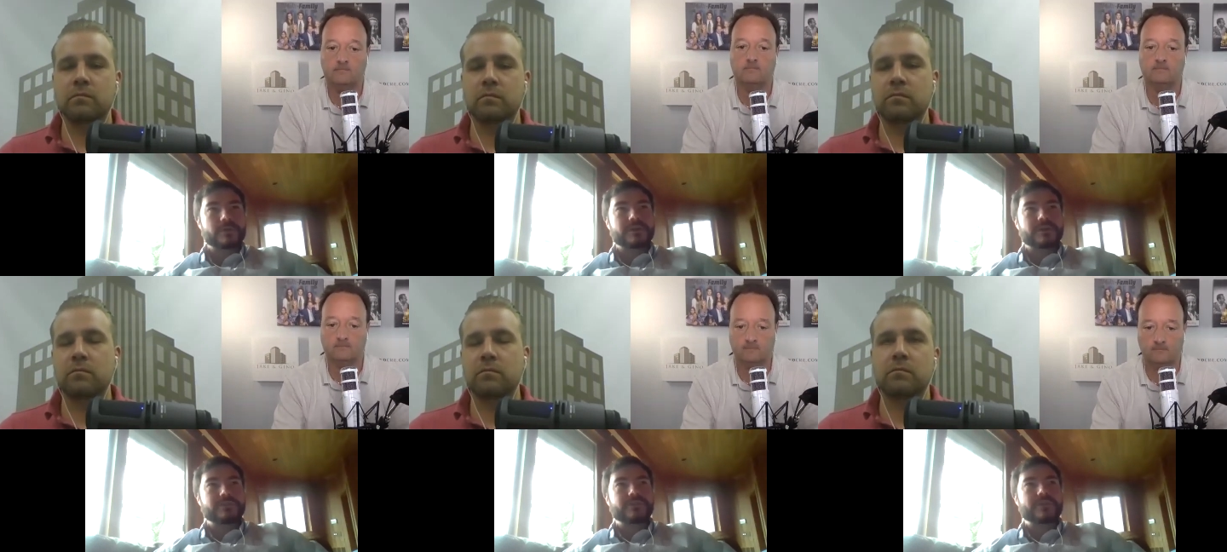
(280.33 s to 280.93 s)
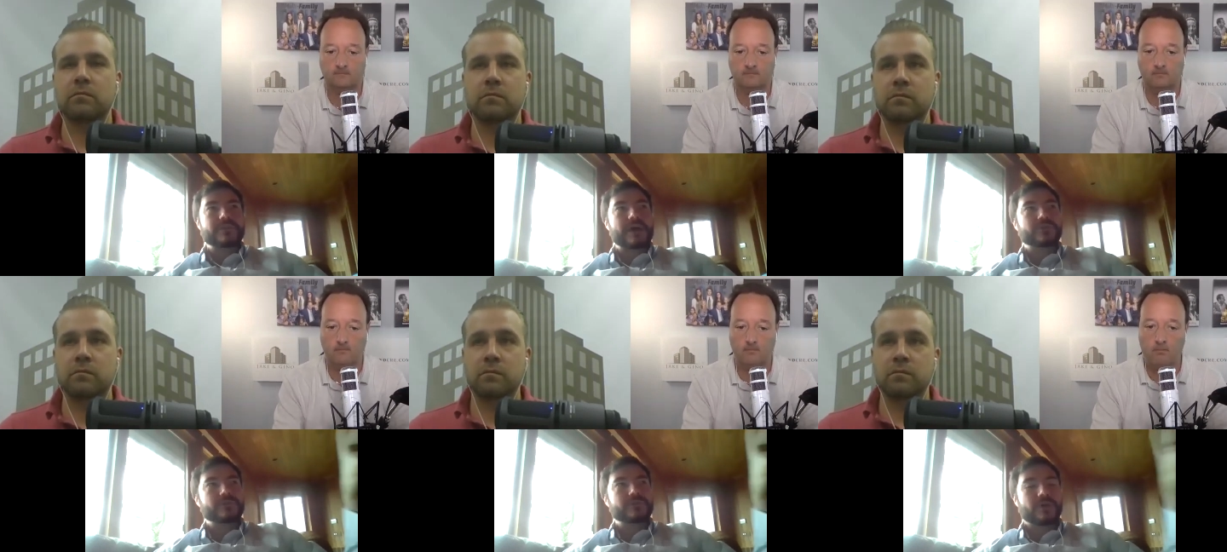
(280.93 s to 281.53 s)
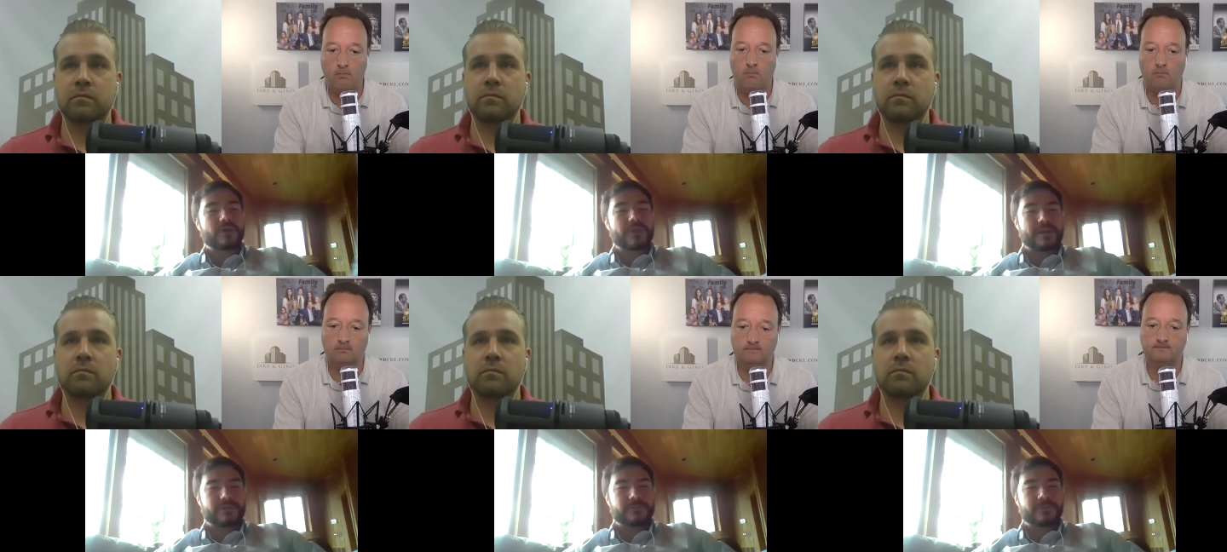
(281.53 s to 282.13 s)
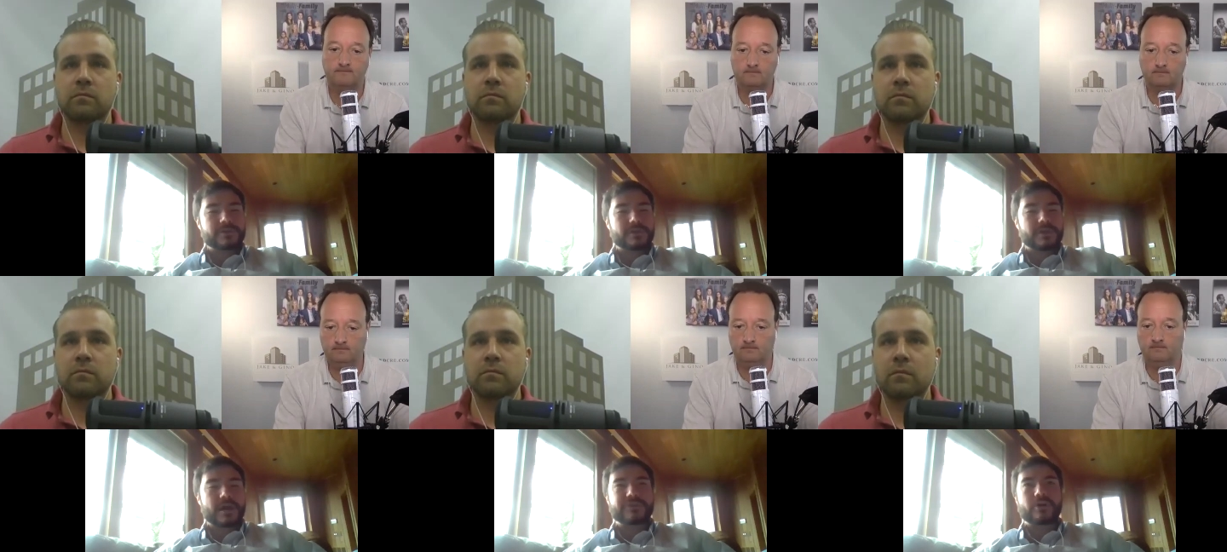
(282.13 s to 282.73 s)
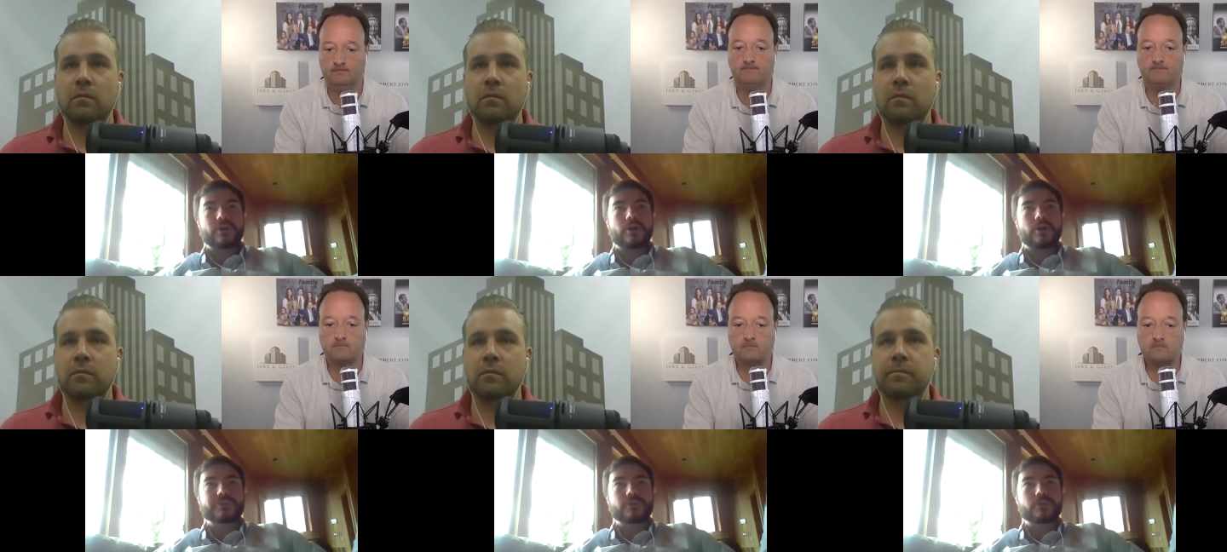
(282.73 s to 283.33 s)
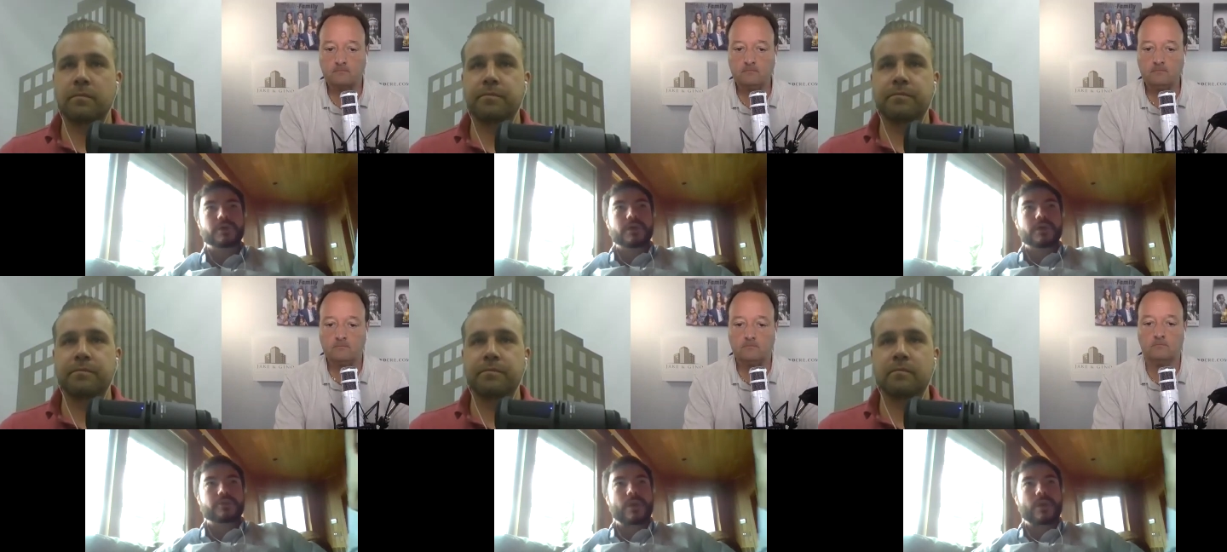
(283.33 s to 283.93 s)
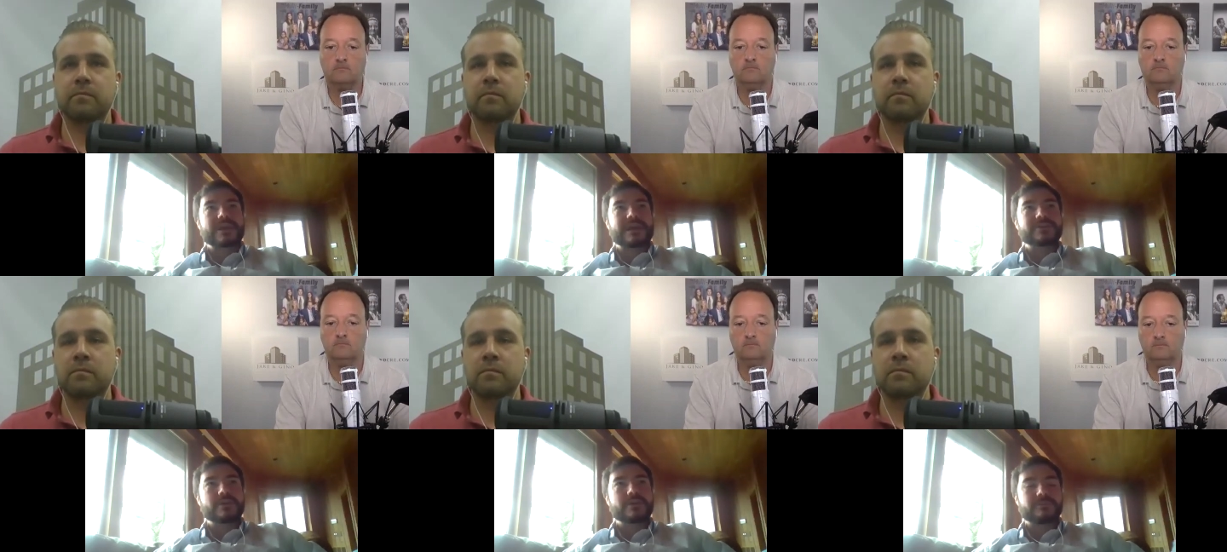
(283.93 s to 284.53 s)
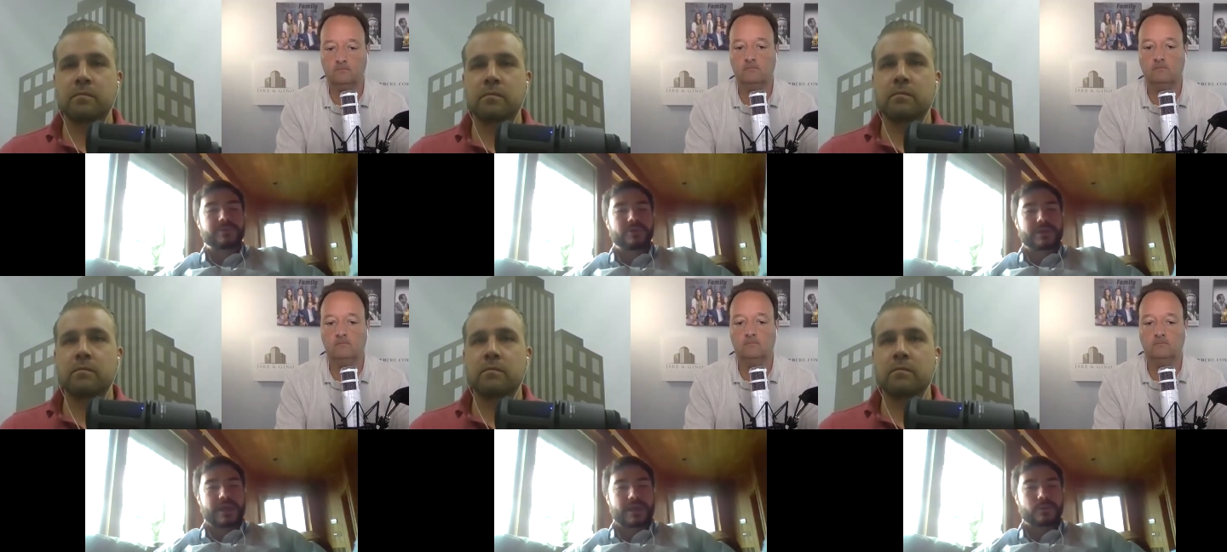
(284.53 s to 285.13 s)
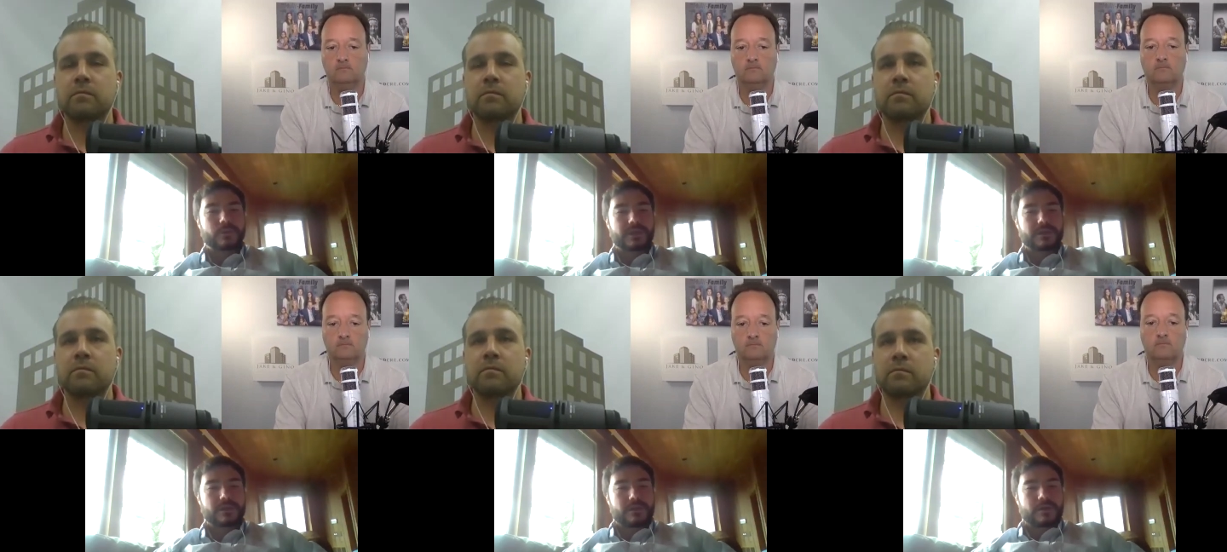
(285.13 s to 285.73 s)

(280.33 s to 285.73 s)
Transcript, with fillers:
Speaker 1: And so I sort of saw that as the future. I saw also the way to get there is building equity.